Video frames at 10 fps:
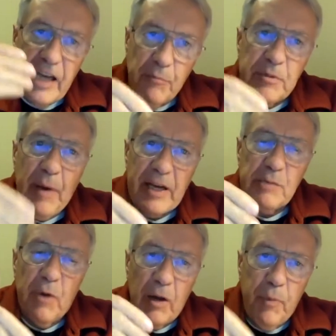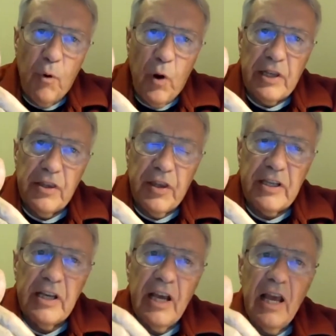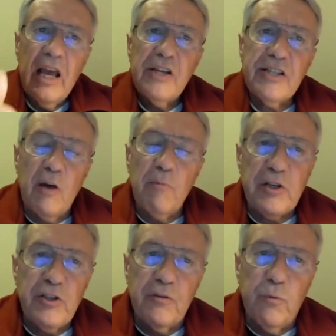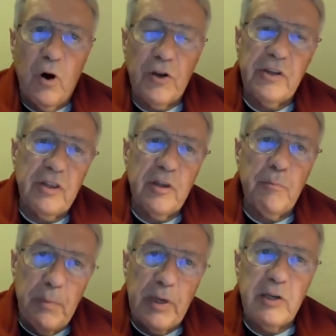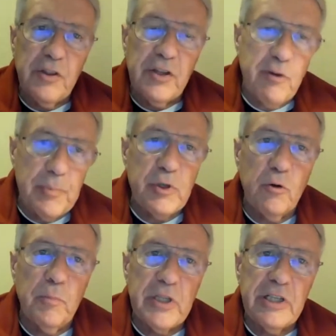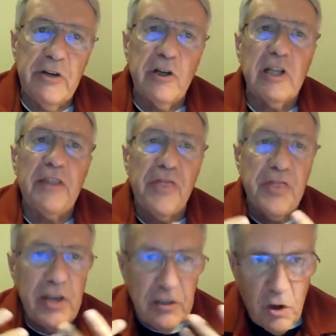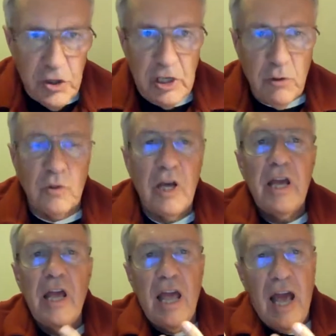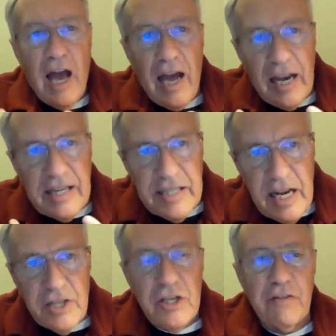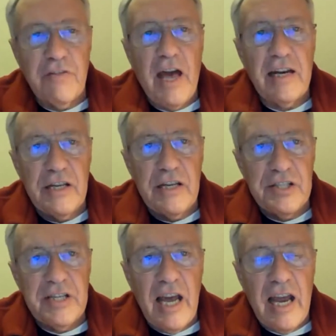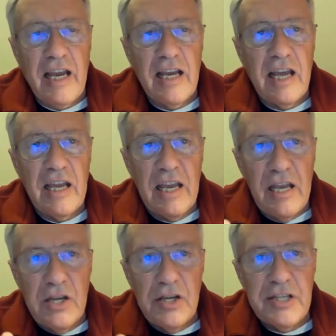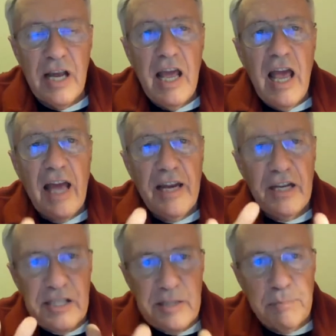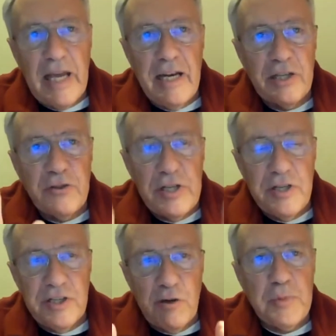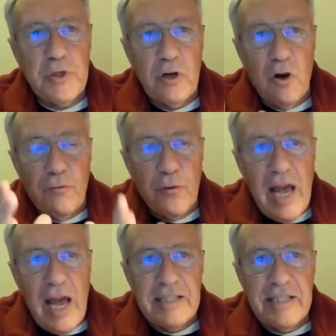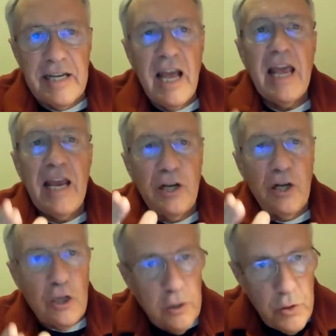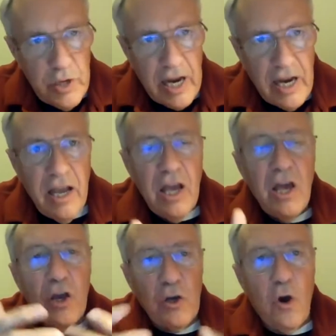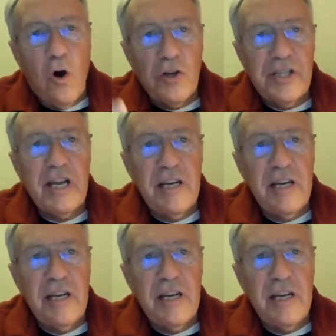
comes back to my point that so much of what the biblical, the scriptural material and theological extension of that is saying is an explanatory description of reality, including God's